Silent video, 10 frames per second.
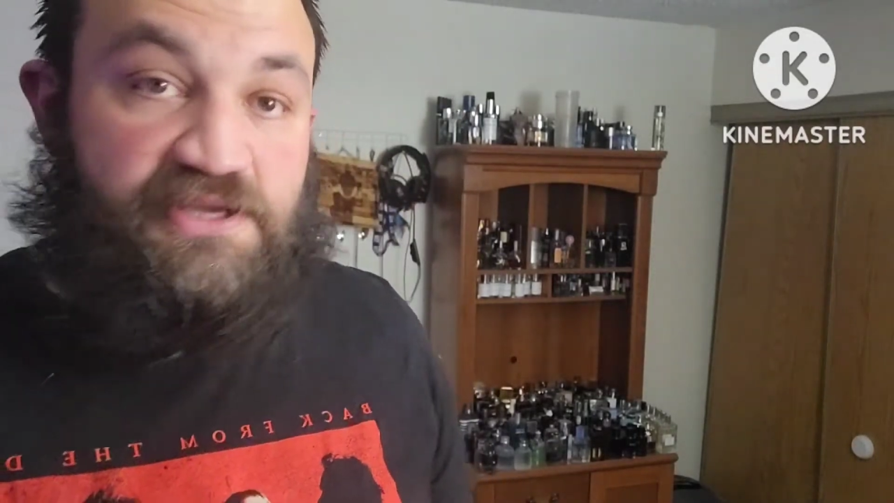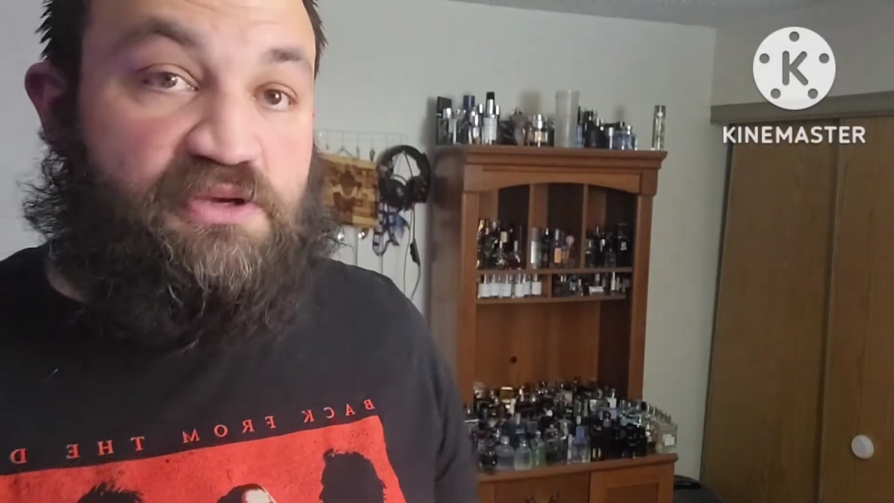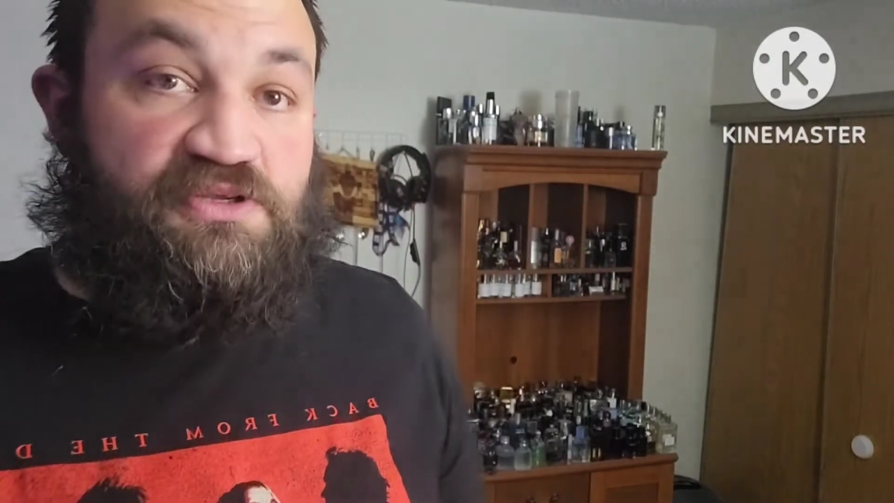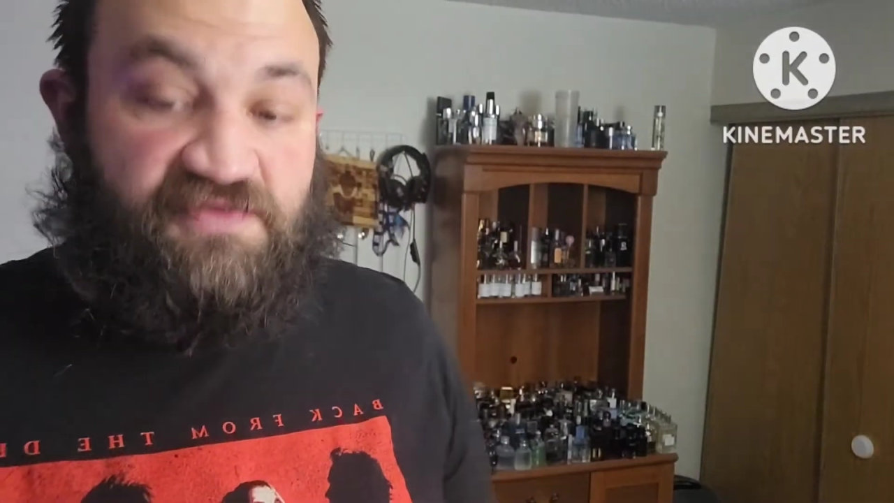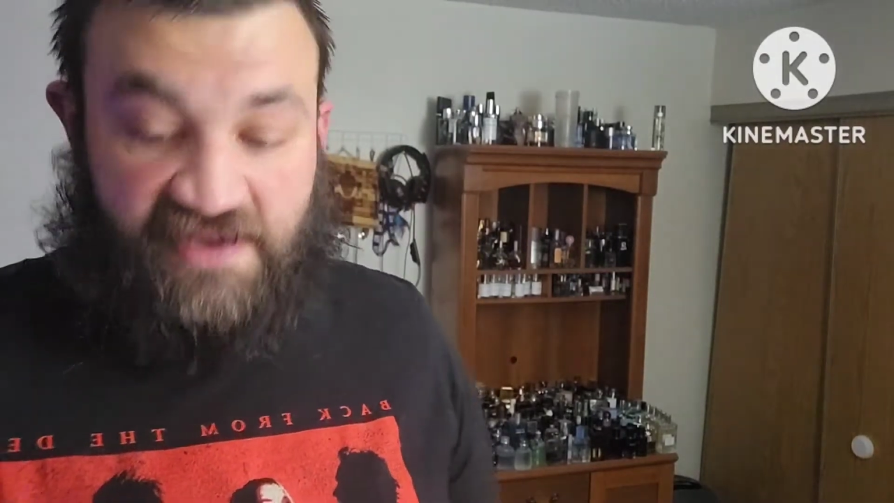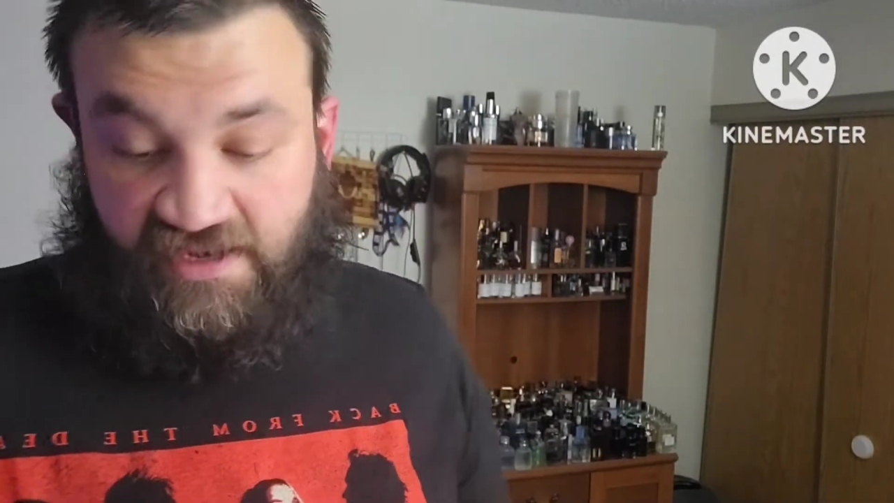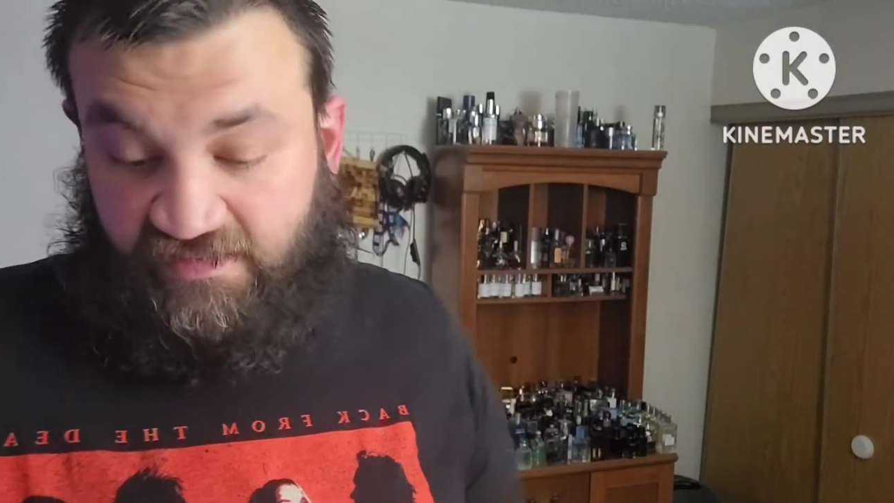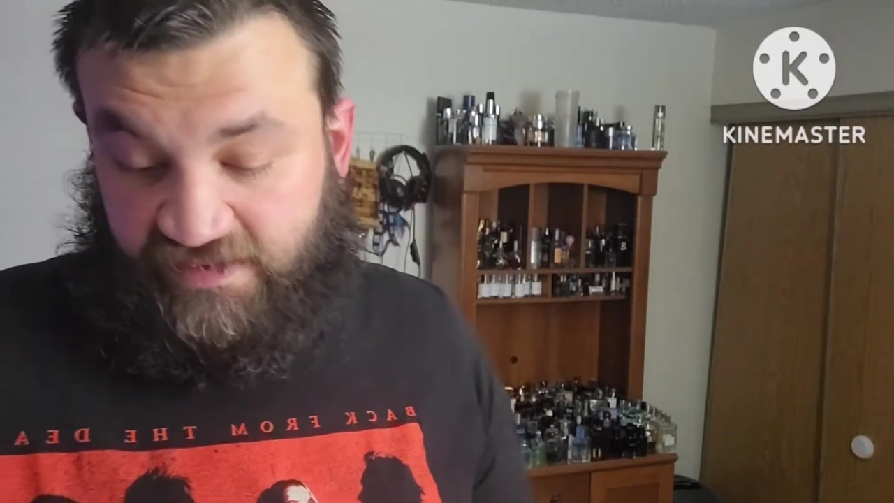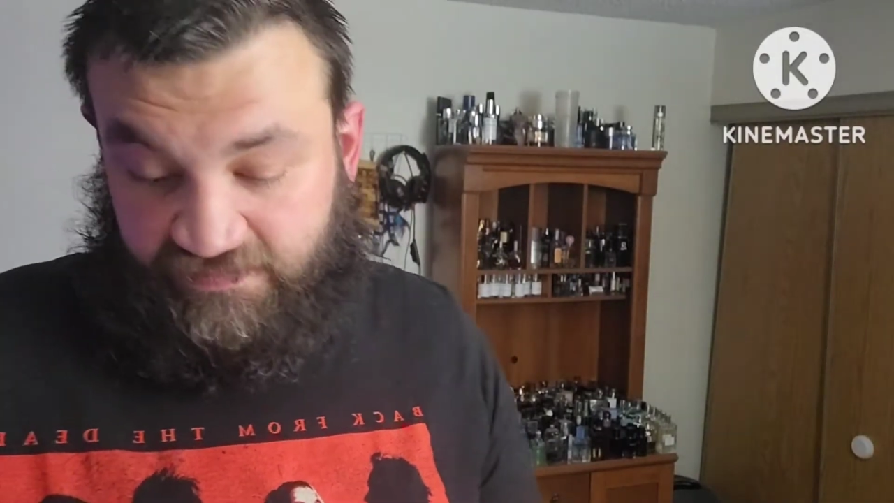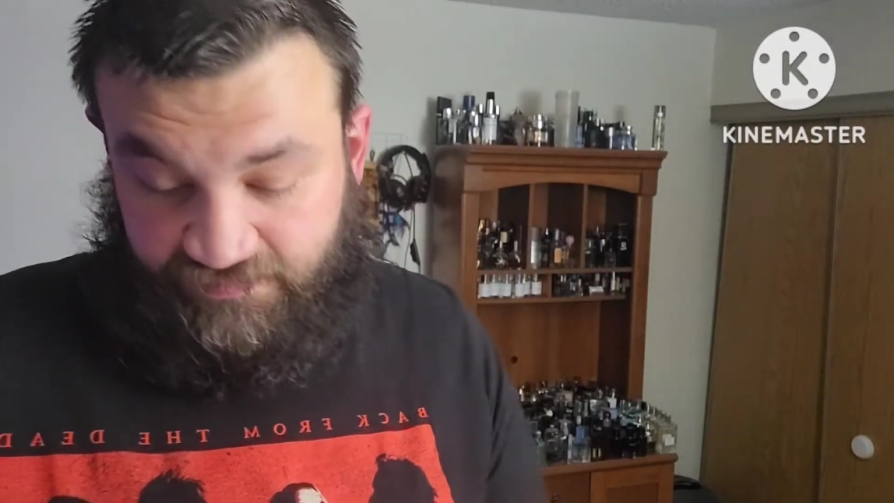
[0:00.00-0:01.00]
huge fan
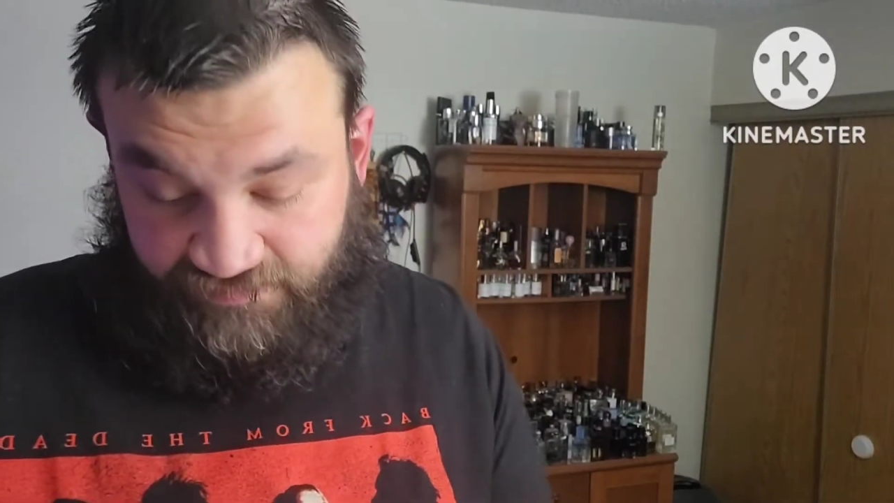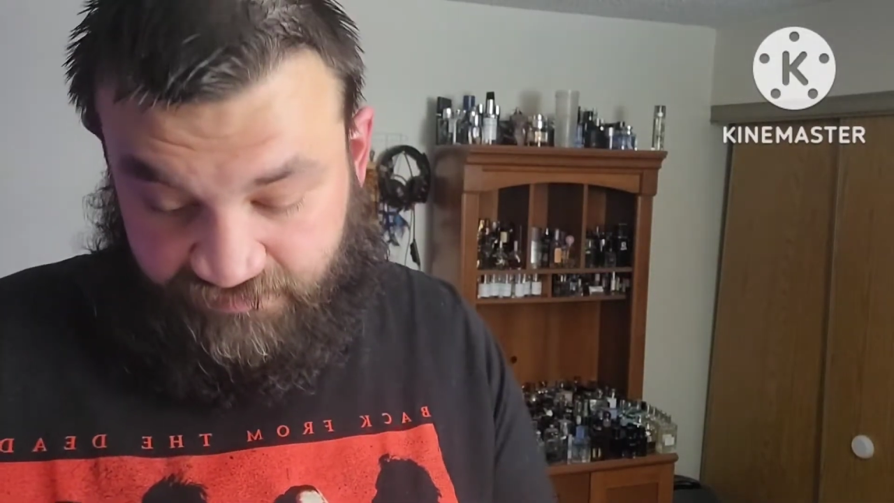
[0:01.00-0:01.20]
of it.